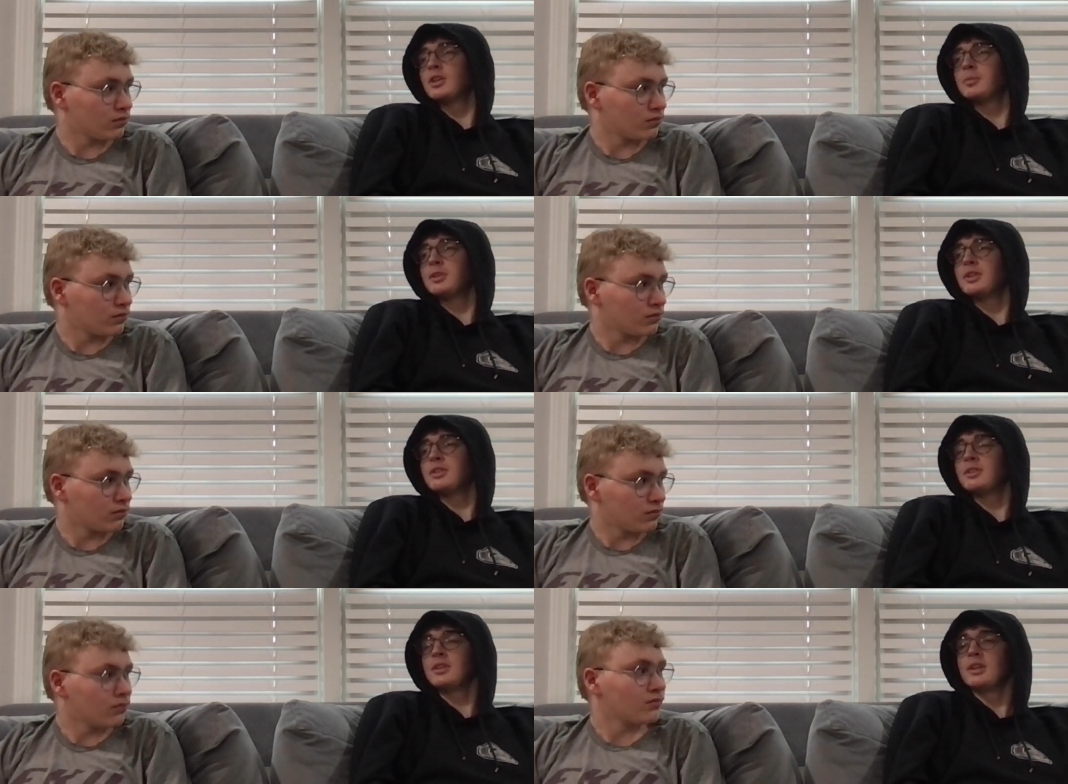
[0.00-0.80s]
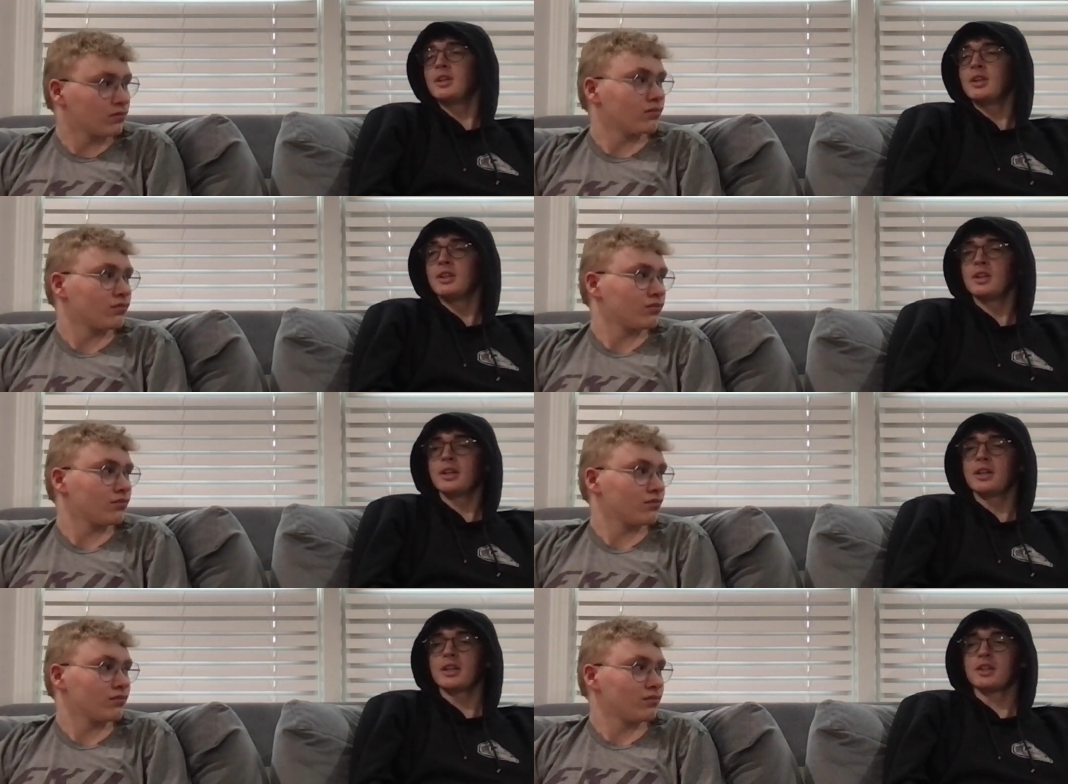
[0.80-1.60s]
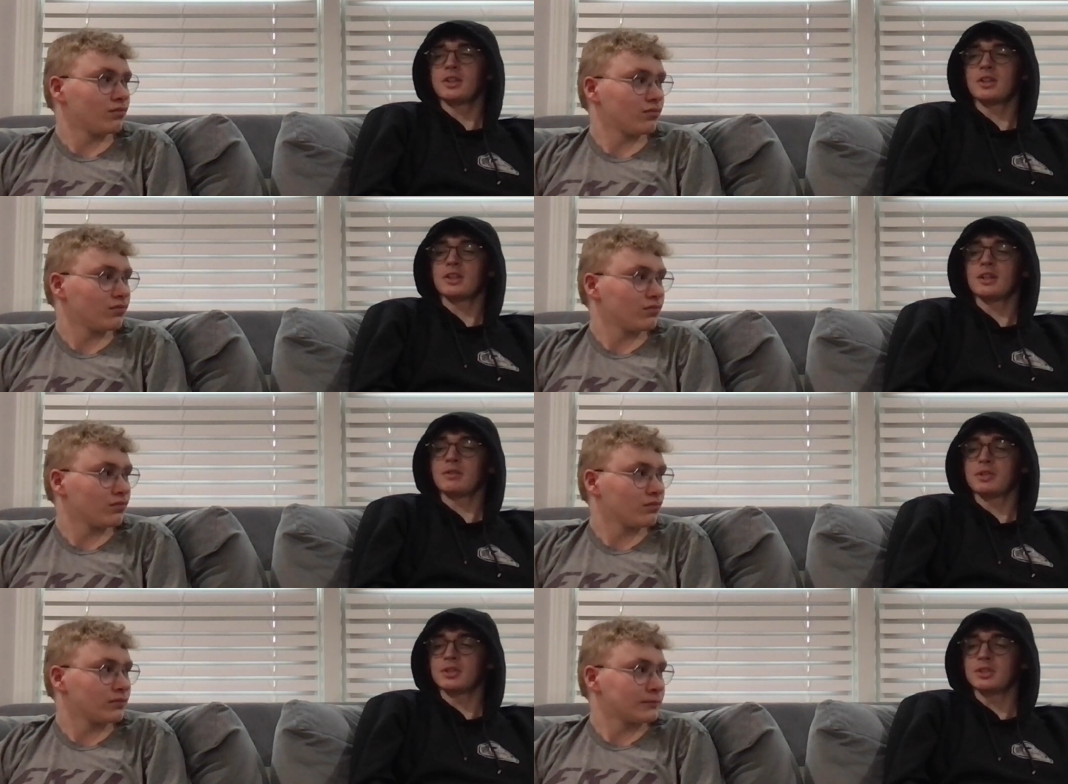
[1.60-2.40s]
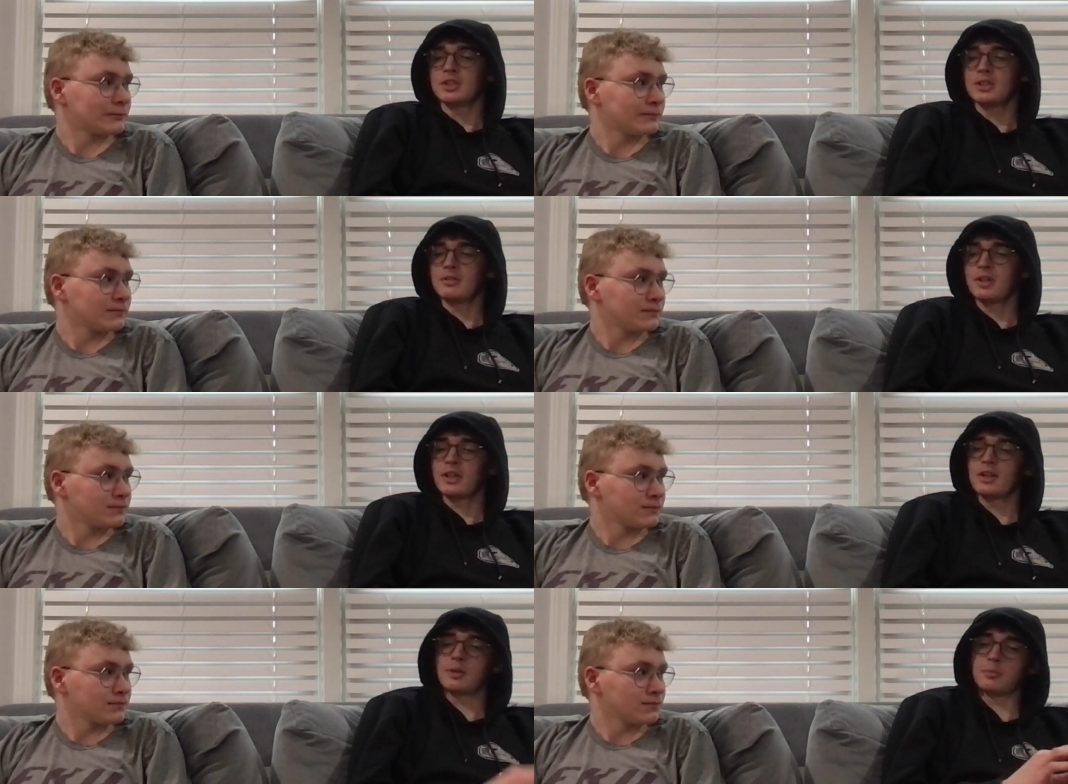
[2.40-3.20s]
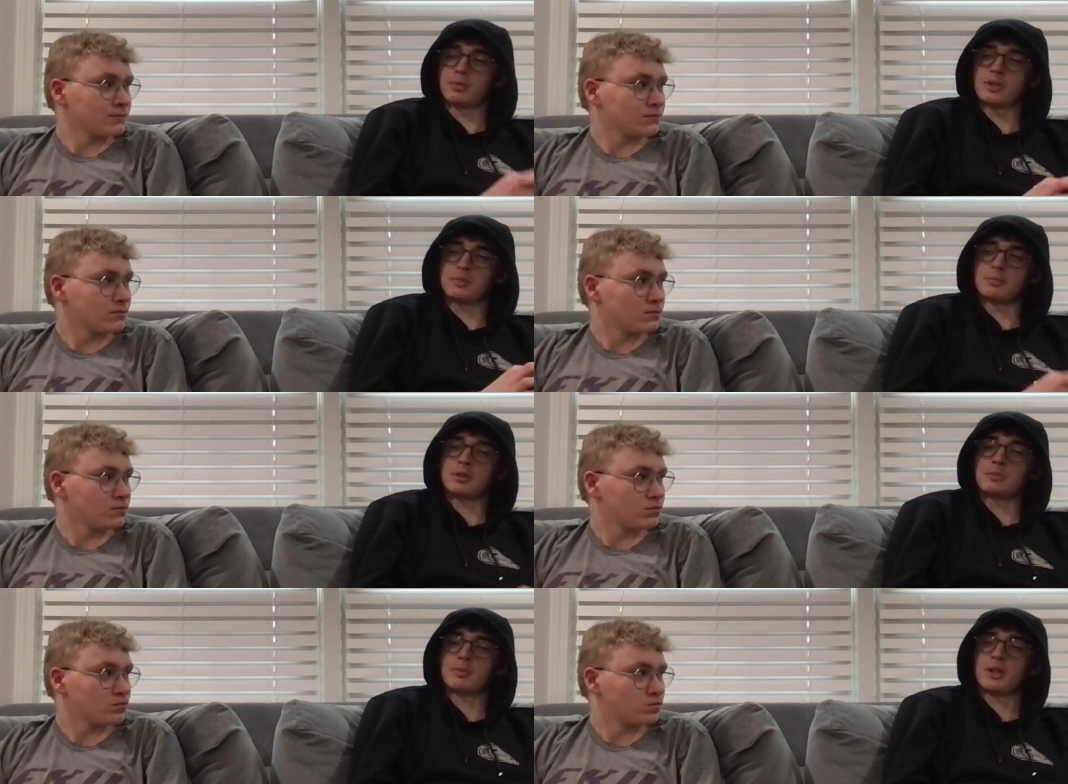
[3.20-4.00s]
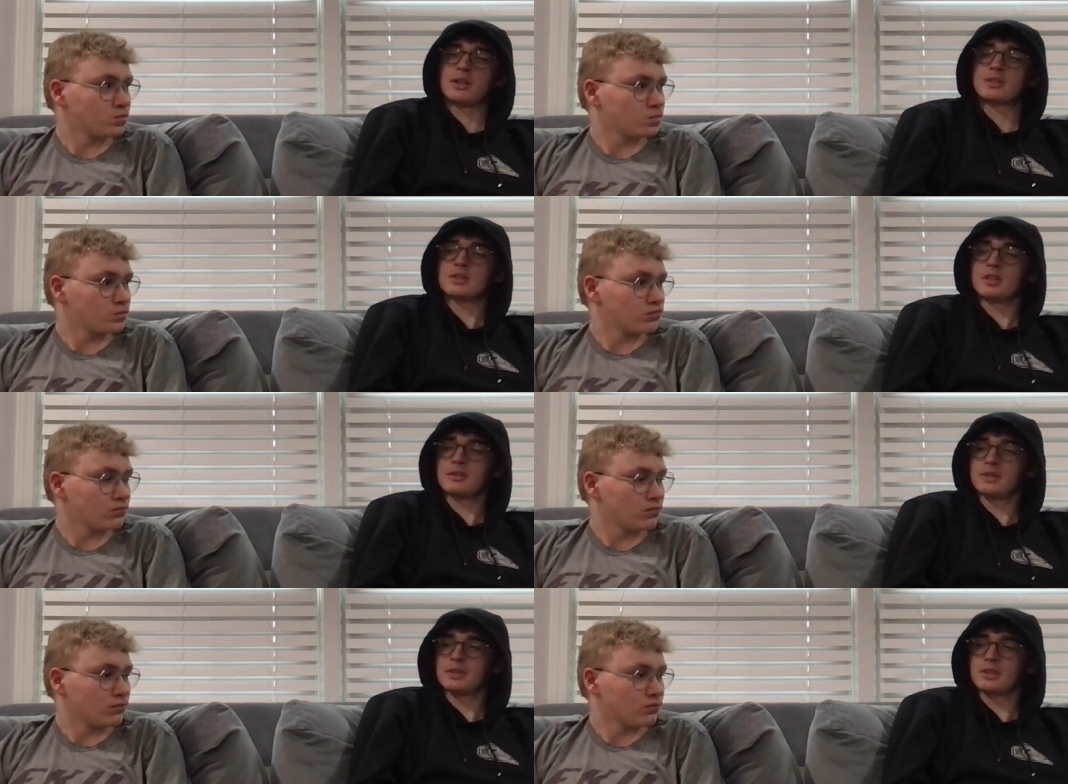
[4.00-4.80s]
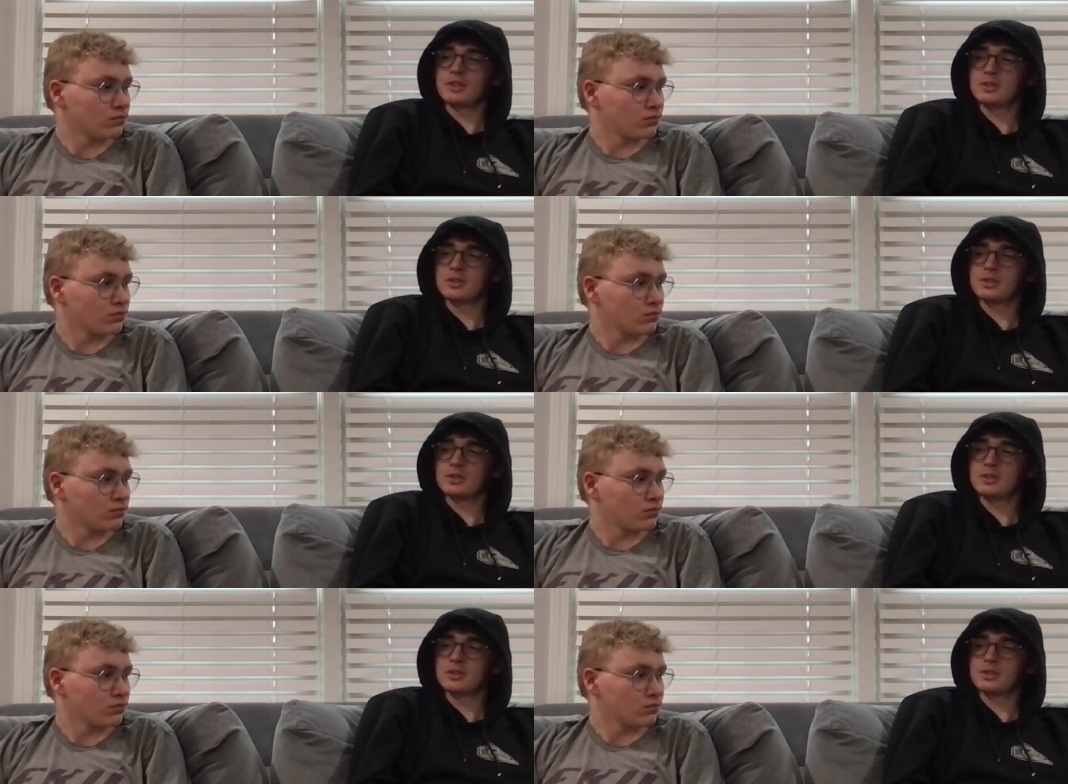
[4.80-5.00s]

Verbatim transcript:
Speaker 1: I mean? Like, and you can never achieve like a complete middle balance on everything.